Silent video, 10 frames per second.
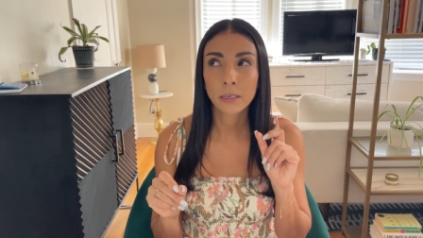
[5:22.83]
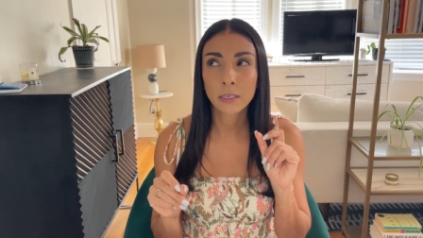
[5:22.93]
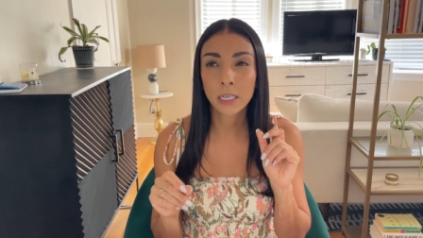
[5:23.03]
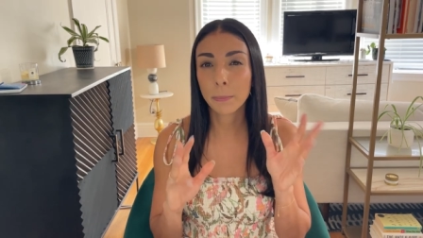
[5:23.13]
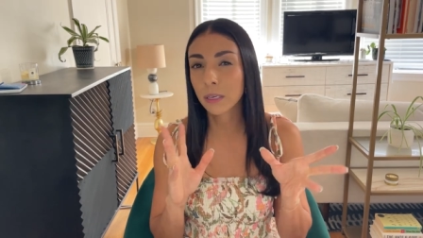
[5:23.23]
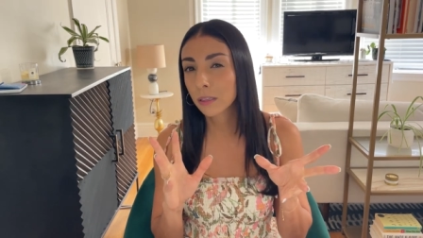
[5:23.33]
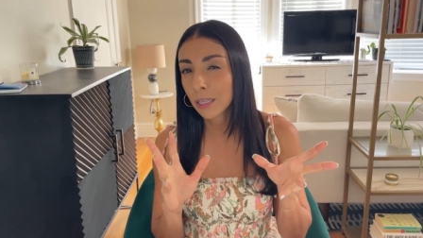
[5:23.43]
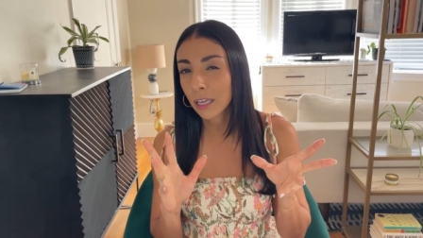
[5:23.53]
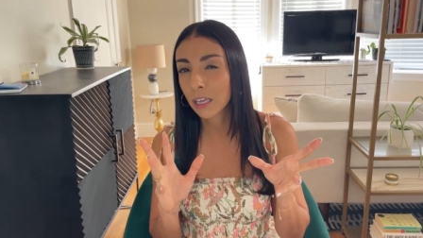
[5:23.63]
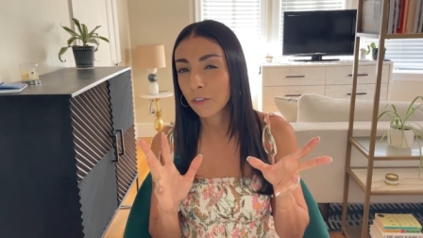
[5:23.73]
typically
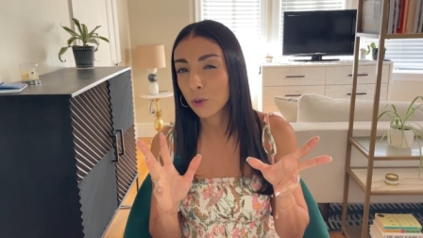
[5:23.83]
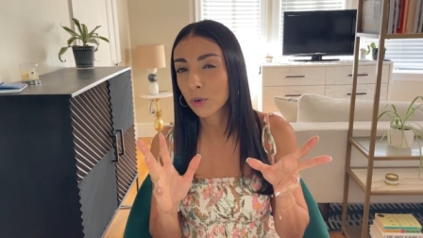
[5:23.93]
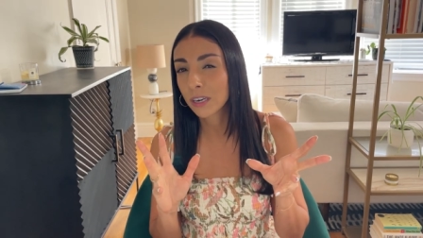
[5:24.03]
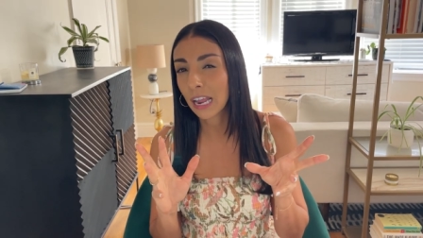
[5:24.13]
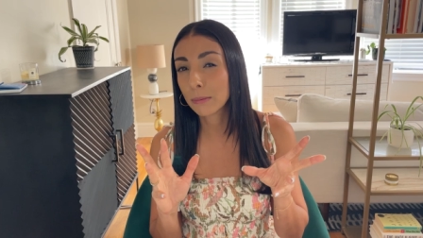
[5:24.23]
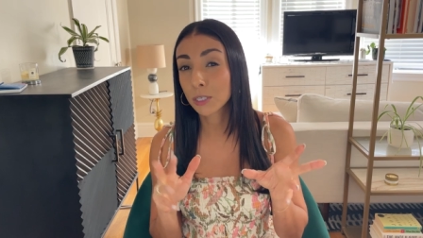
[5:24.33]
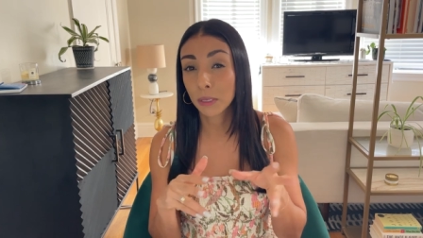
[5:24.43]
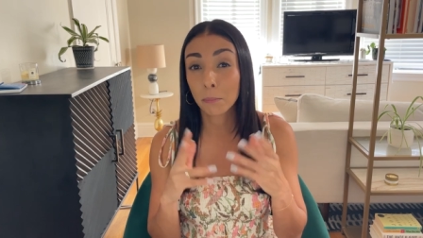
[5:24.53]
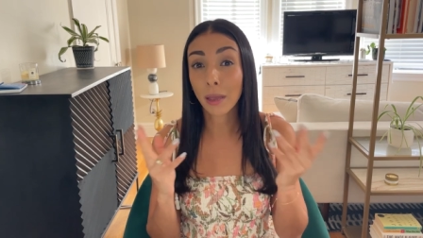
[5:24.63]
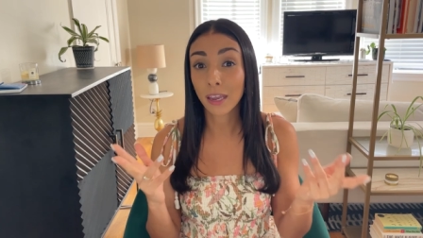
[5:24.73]
like if you were to name
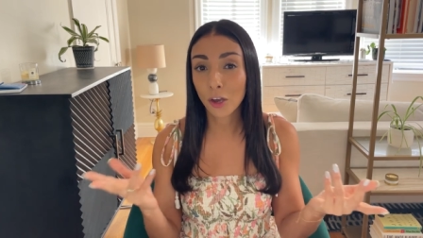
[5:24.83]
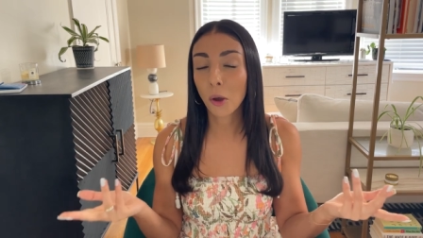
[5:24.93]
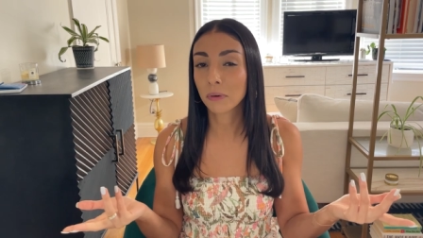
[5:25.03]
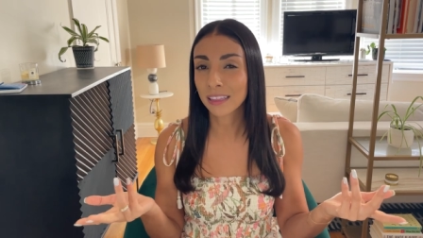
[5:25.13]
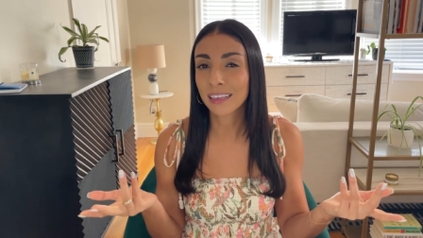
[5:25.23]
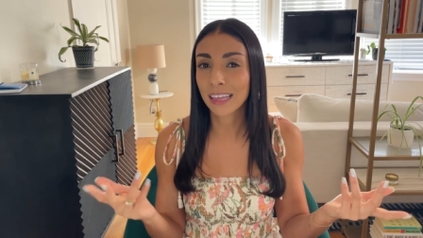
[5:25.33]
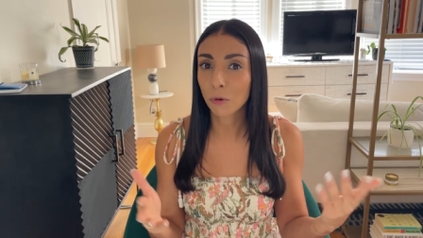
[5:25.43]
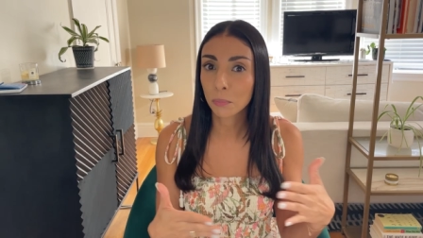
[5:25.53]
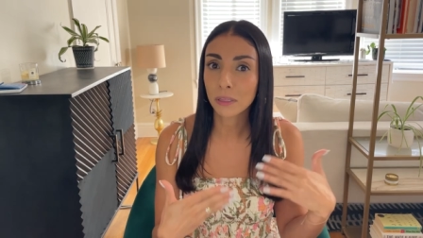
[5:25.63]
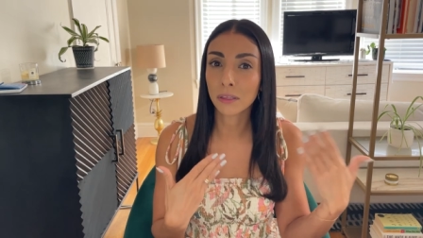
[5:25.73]
something mango, I would think that
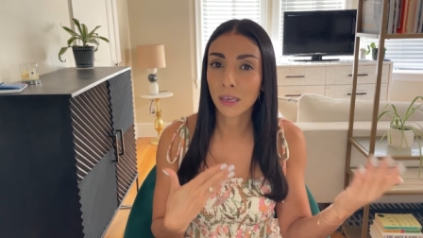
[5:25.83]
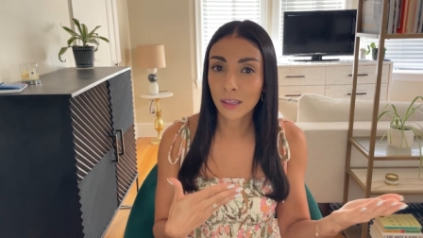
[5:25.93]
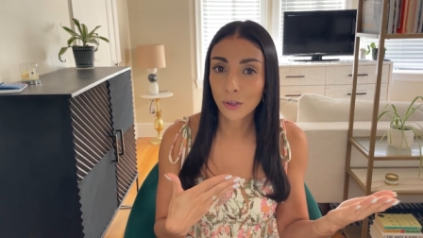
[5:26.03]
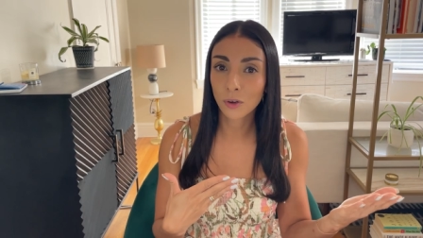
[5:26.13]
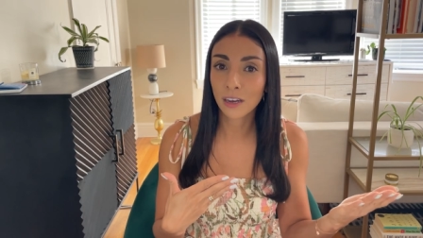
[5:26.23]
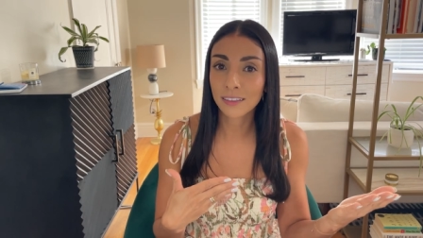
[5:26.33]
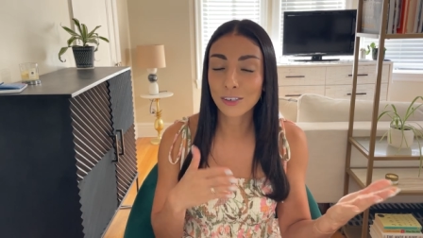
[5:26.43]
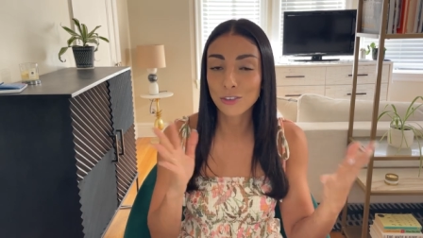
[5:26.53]
would be the yellow color.